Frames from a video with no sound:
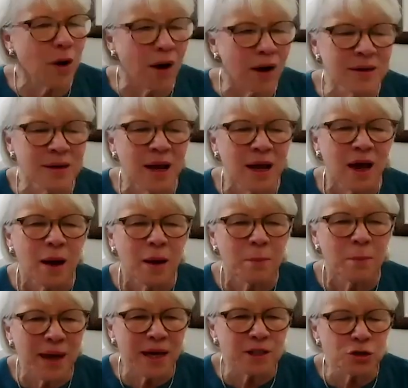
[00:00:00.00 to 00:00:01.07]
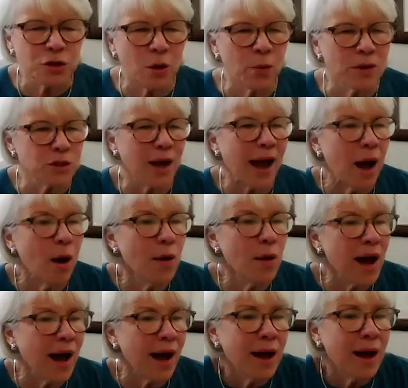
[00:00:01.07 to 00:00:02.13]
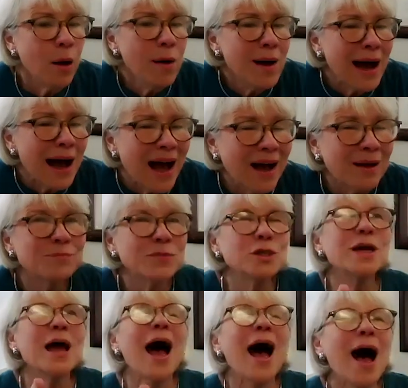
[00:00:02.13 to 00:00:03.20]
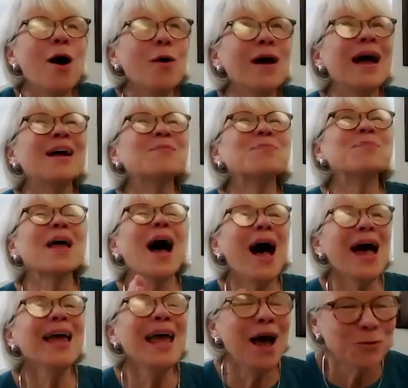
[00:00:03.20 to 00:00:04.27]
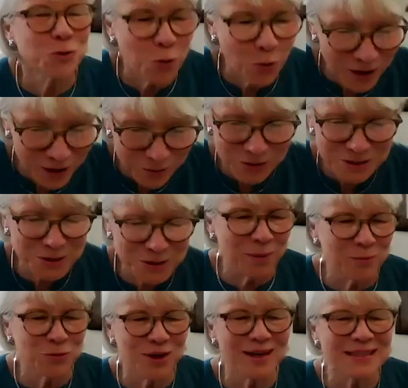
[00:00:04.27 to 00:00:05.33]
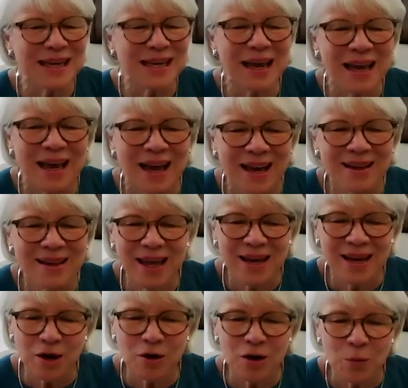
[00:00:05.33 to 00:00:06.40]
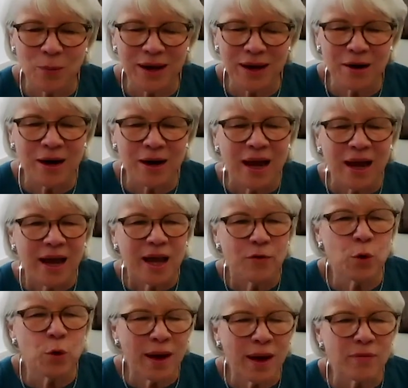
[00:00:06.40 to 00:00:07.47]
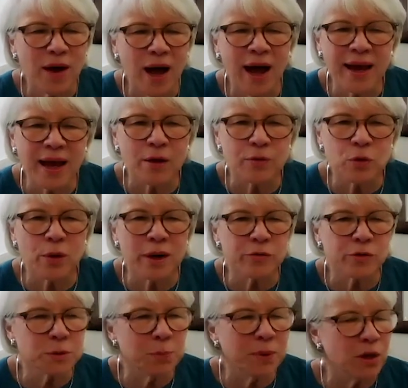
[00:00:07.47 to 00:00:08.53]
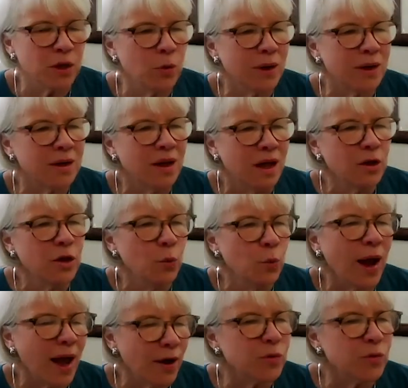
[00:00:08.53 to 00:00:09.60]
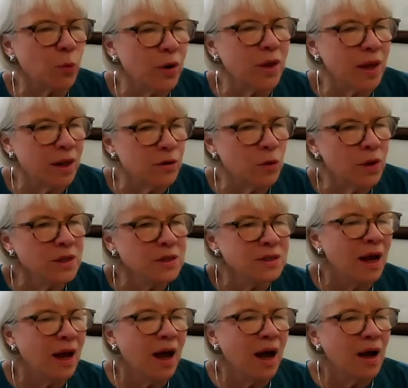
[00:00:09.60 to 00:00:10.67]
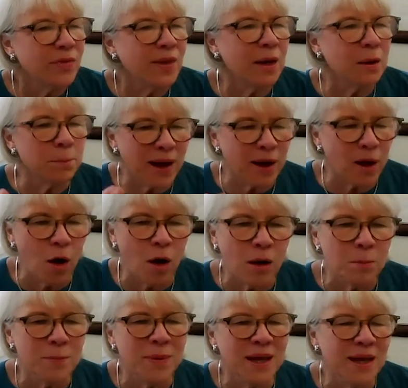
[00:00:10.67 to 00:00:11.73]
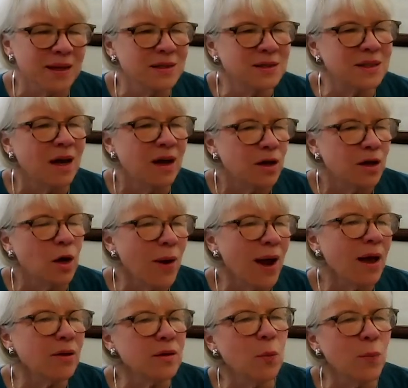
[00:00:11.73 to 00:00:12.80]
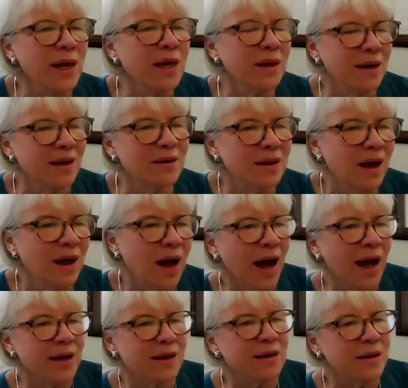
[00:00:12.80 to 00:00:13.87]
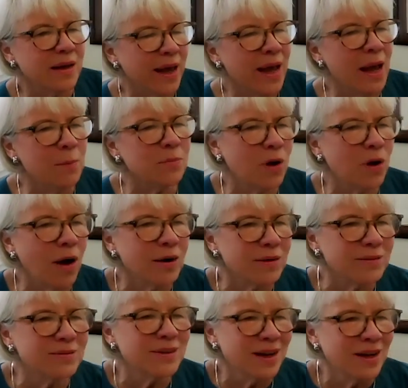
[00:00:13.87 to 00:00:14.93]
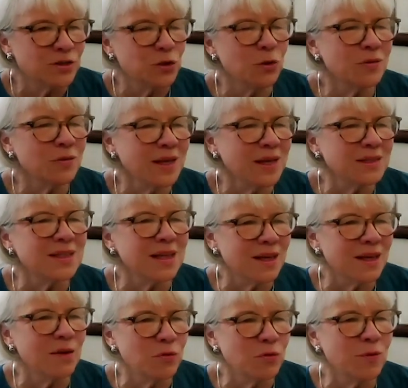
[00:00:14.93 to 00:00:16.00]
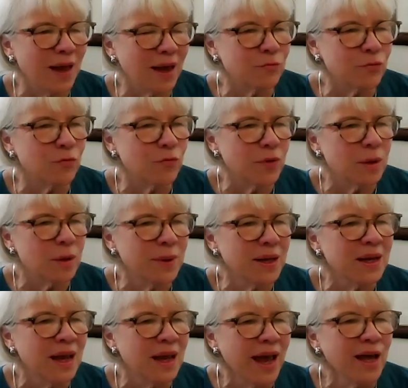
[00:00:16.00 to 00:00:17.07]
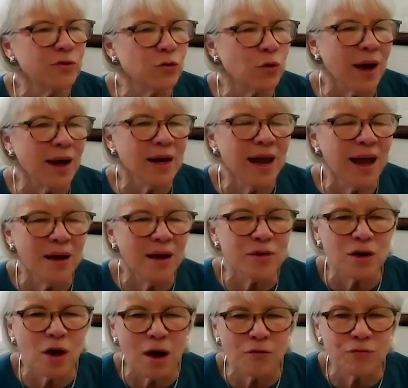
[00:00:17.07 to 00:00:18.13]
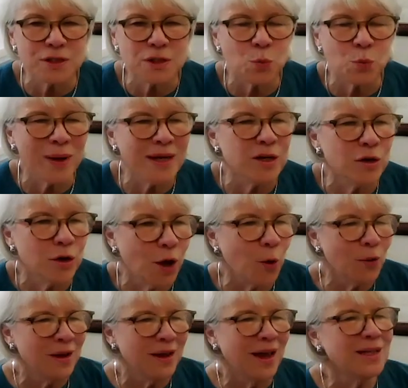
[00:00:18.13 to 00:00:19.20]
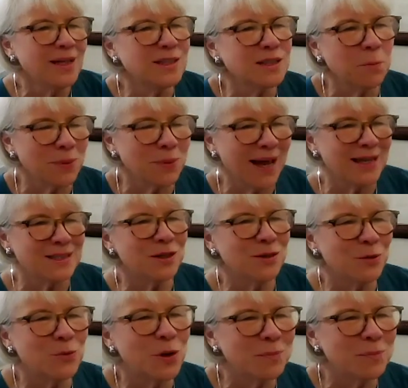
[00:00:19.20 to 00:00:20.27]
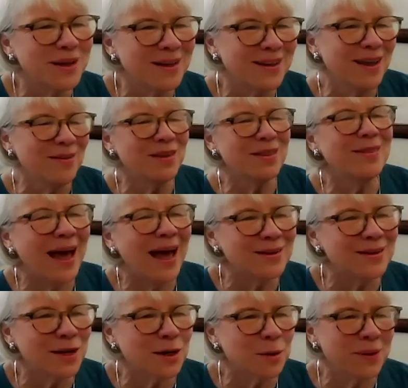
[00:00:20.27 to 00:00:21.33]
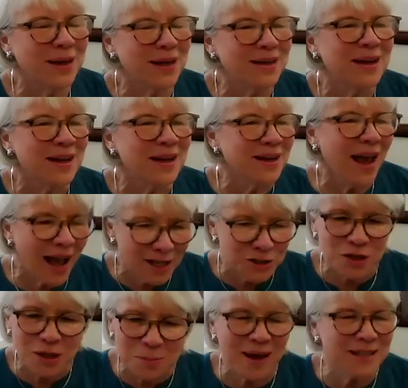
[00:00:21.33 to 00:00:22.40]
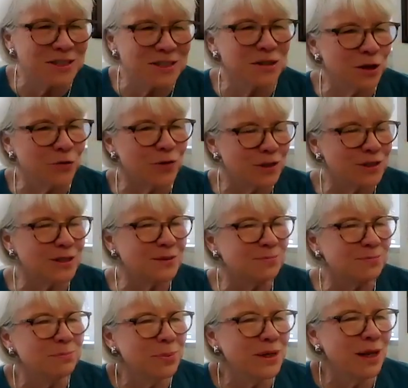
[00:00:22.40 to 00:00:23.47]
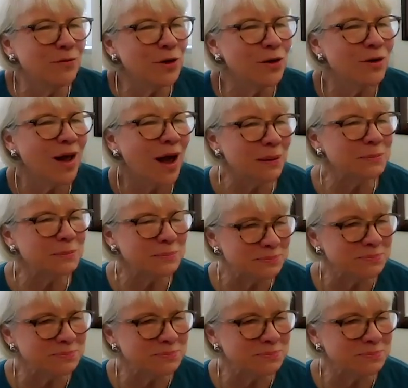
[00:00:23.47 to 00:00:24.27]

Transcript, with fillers: garden, make sure, or how, how, how high outdoor interest is what I'm trying to say, getting carried away here. If you have high outdoor interest, but you, uh, you have to work indoors, then by all means, Go out on the weekend, hike, camp, garden, do things that give you that fulfillment, and try to have an office window and some plants in the room. Even that little bit actually makes a difference, believe it or not.